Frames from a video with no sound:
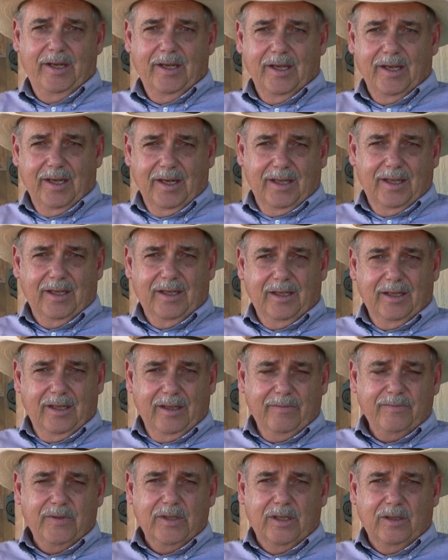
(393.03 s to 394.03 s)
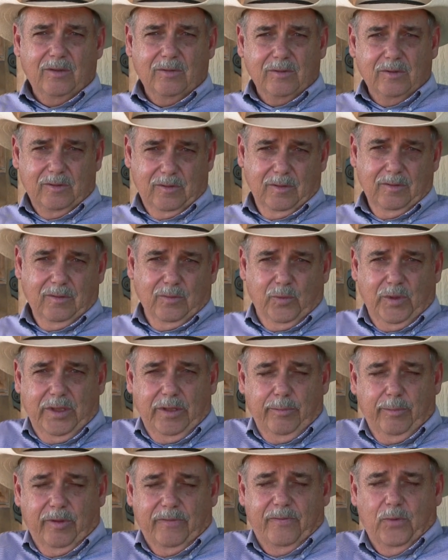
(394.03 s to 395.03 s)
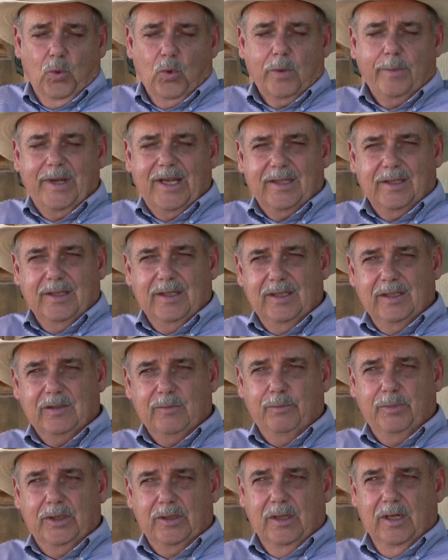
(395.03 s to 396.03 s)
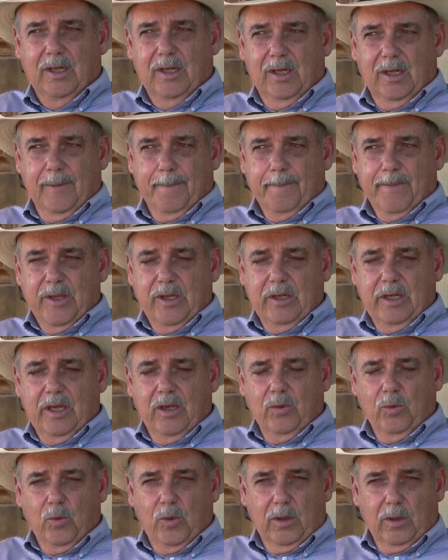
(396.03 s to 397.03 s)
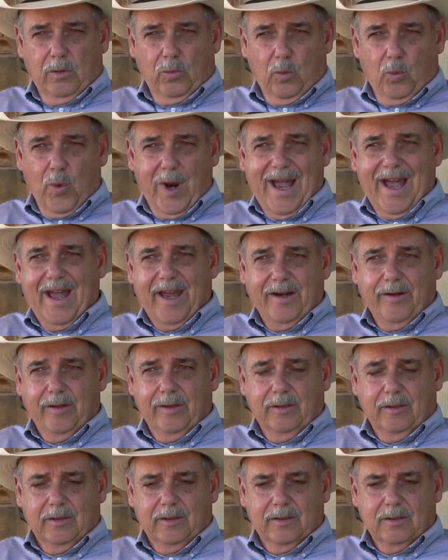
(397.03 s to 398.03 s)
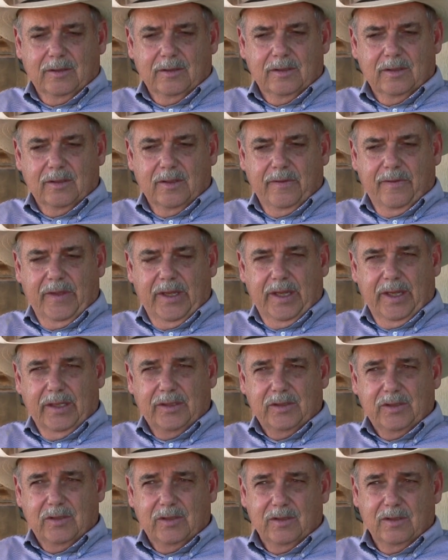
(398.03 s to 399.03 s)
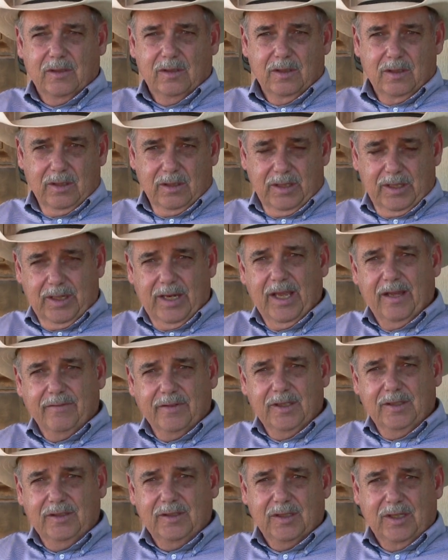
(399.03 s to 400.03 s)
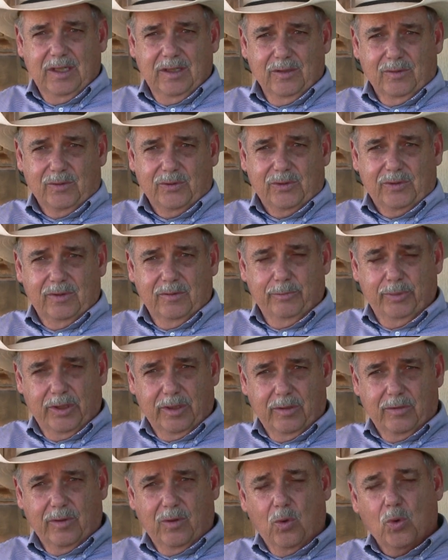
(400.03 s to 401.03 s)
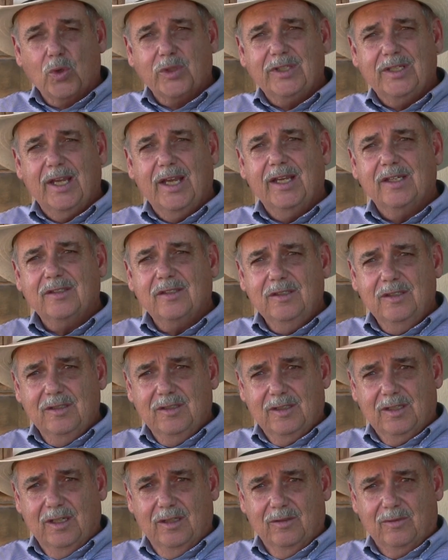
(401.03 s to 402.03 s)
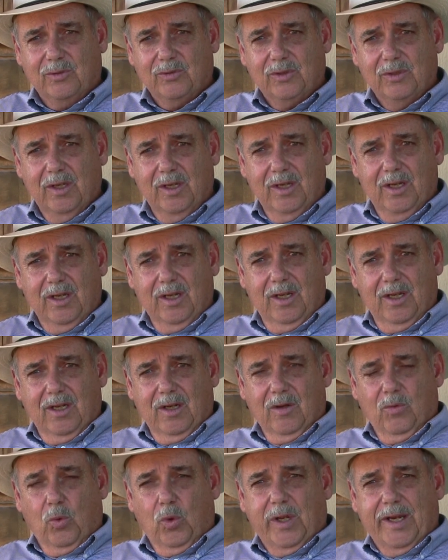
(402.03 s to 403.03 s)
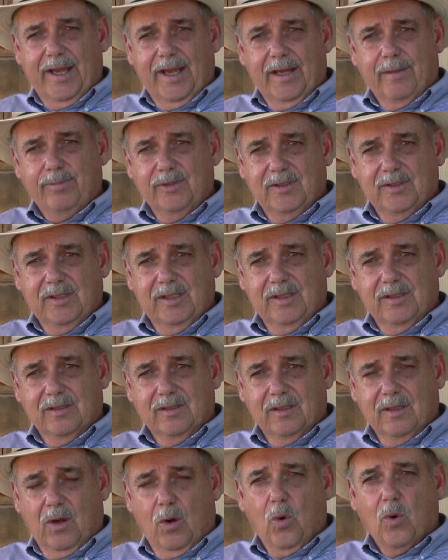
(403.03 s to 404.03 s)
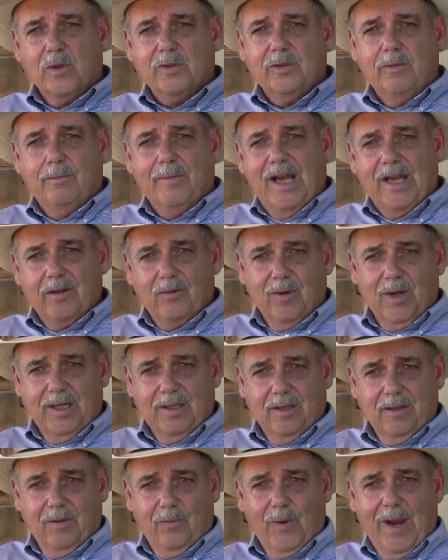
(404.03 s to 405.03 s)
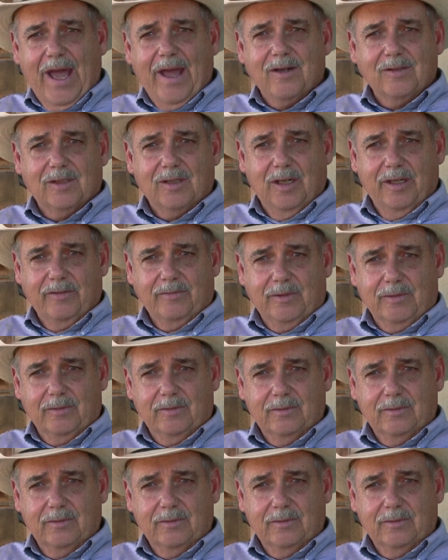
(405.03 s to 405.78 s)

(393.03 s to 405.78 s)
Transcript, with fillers: And I've talked with you before about this, but you know, a rider that doesn't have good skills put on a horse that has good skills. What happens is the horse will migrate to the rider's level.